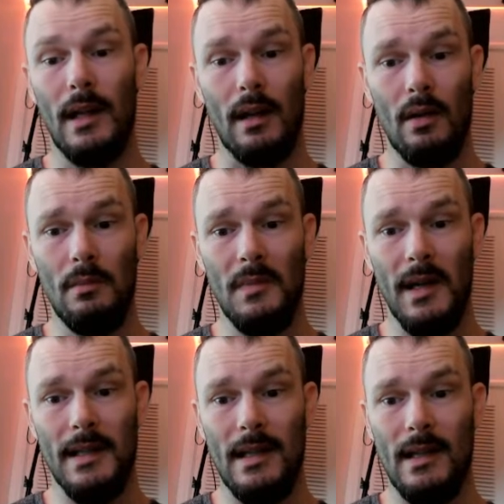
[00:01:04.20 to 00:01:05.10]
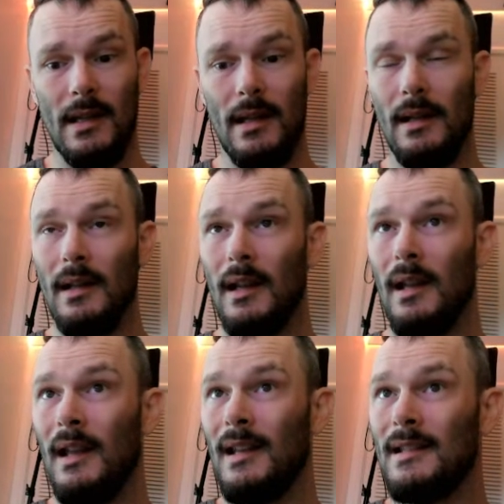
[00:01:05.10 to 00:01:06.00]
go of my C key,
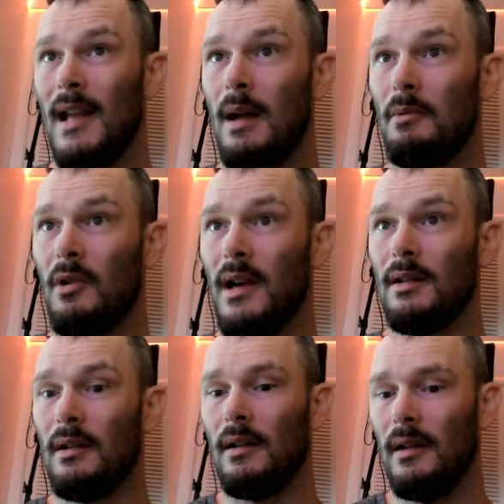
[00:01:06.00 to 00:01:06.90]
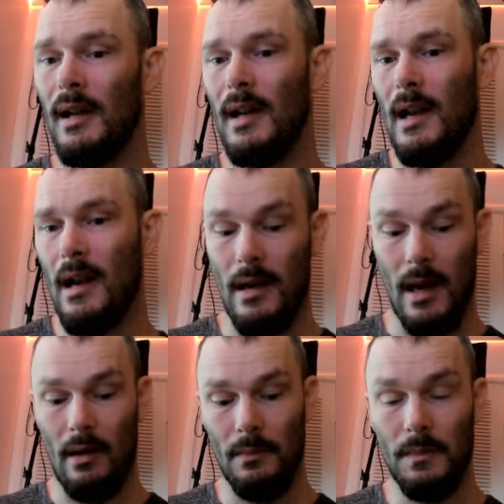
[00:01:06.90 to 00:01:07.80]
hit tab or enter, and
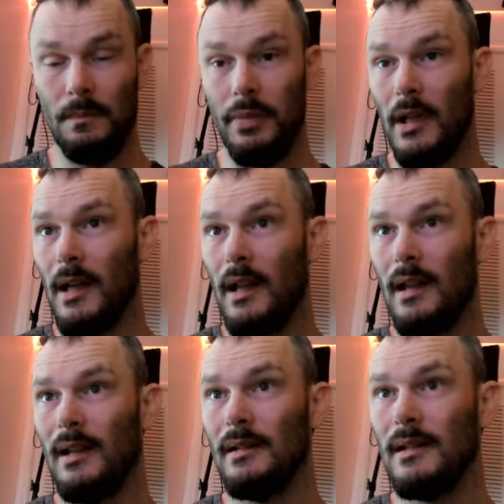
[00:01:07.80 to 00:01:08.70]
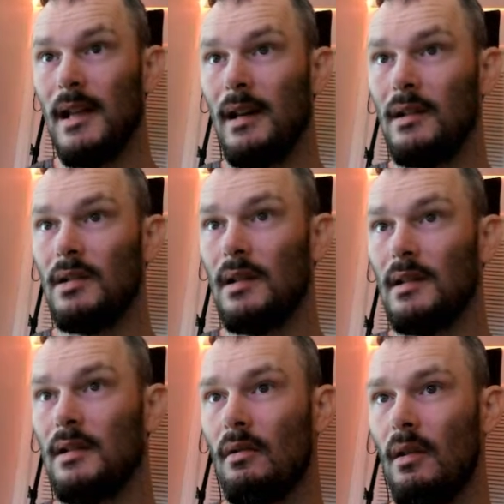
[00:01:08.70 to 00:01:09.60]
now I'm plugging in 10
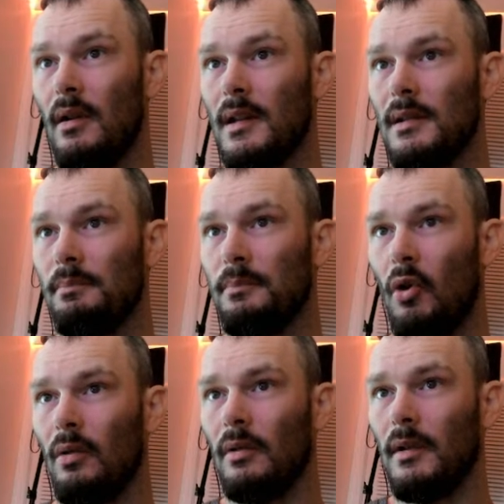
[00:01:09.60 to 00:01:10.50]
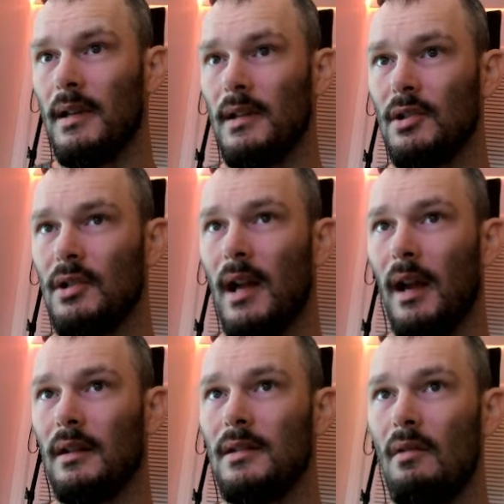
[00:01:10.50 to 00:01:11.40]
inches so long as polar is
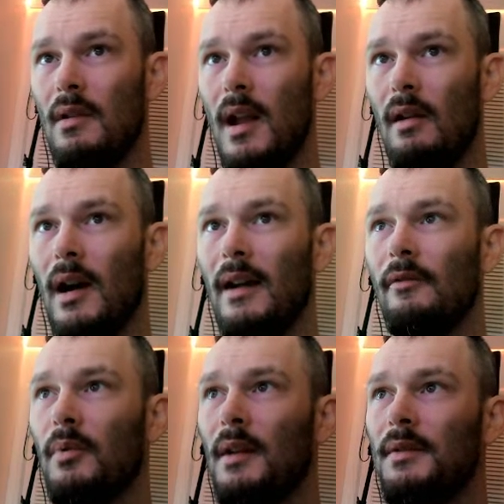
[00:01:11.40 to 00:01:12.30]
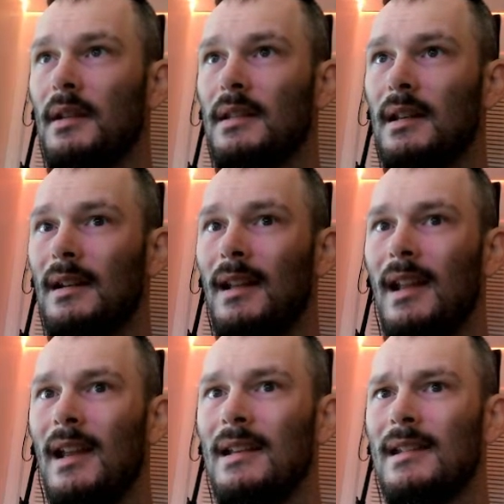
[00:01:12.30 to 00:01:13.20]
checked. So now I've brought this in
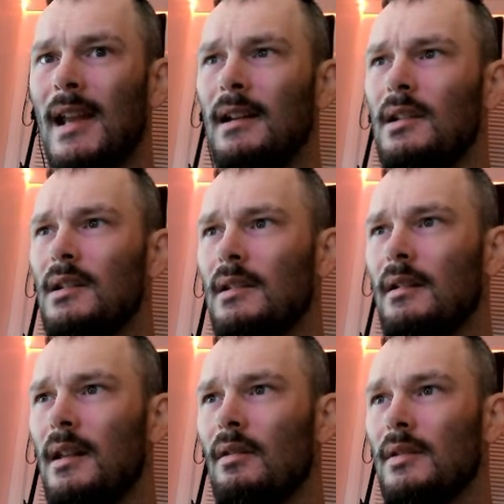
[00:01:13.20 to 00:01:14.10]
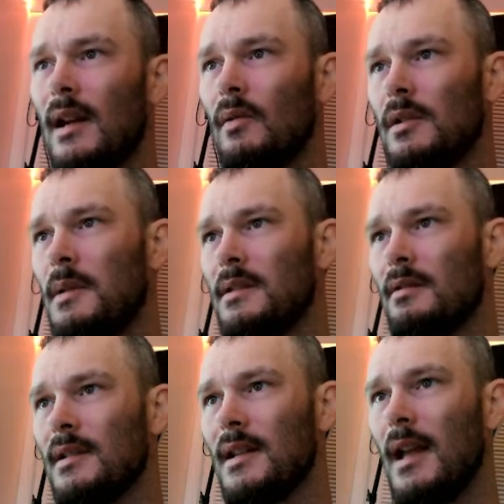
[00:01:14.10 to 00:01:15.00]
10 inches on either side, which means
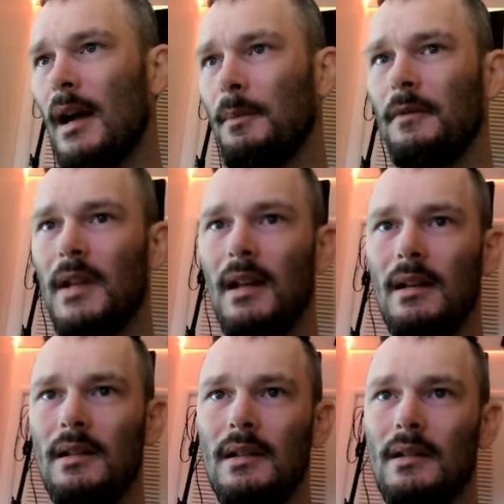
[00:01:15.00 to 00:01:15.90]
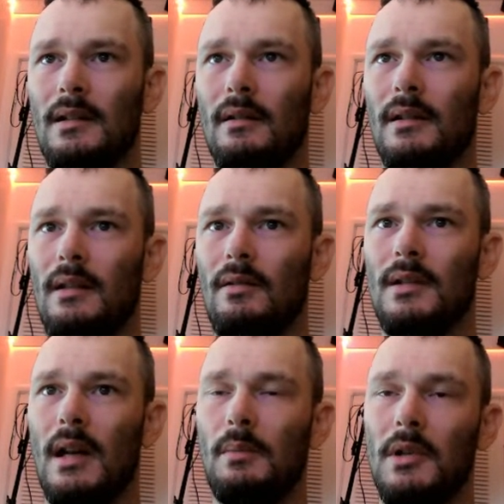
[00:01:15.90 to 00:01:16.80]
there's a gap of 10 inches on either
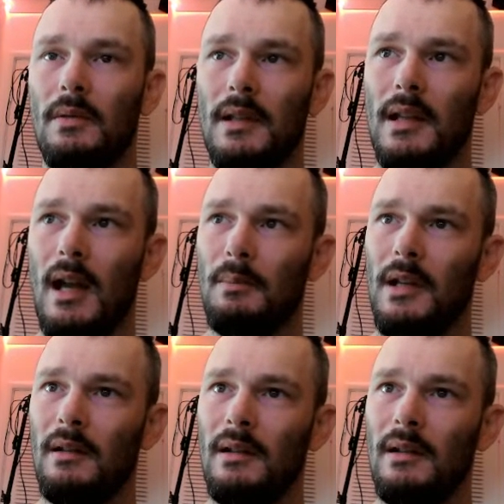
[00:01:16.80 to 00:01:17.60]
side between the cabinet